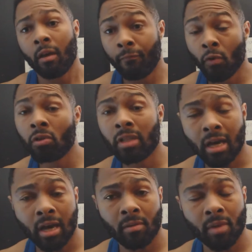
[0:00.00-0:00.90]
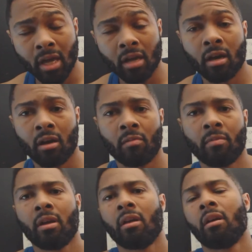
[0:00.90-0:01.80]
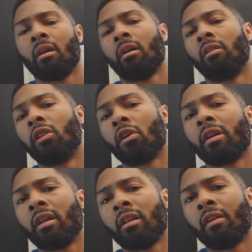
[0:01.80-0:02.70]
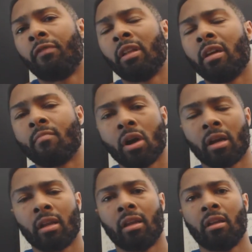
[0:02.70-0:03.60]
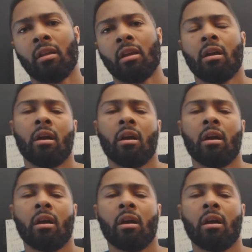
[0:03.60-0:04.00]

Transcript: a full-time income, learning affiliate marketing,